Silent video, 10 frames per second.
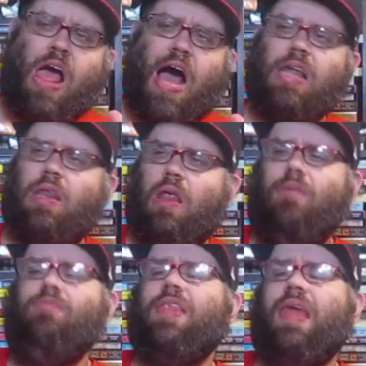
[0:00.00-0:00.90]
I
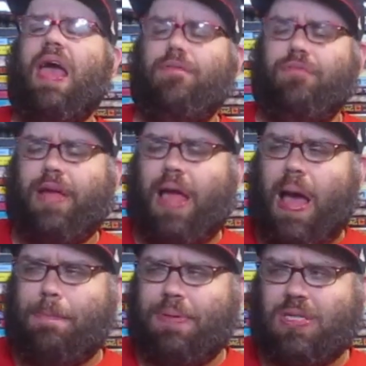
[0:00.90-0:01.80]
love that every
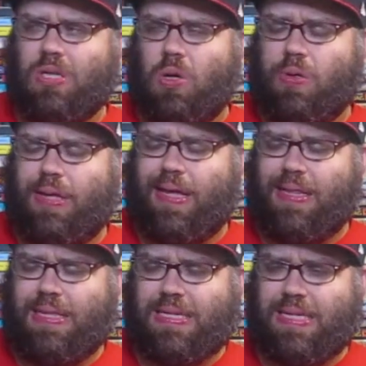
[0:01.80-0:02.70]
episode
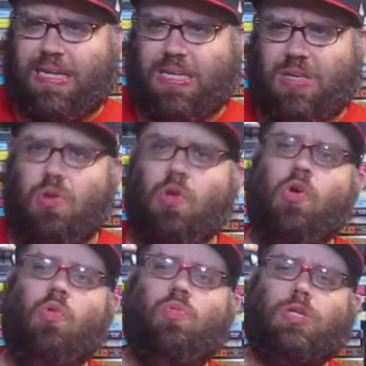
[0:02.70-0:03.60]
in the season
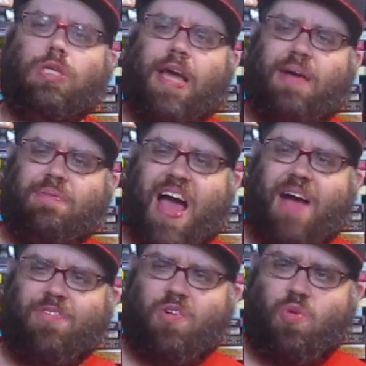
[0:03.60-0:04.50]
was named
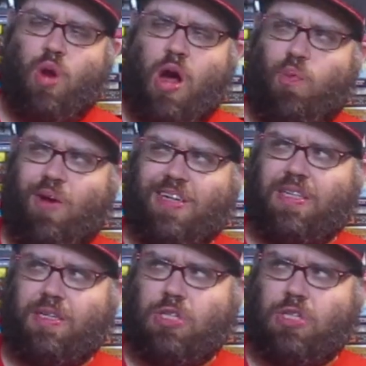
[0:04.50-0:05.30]
after a wrestling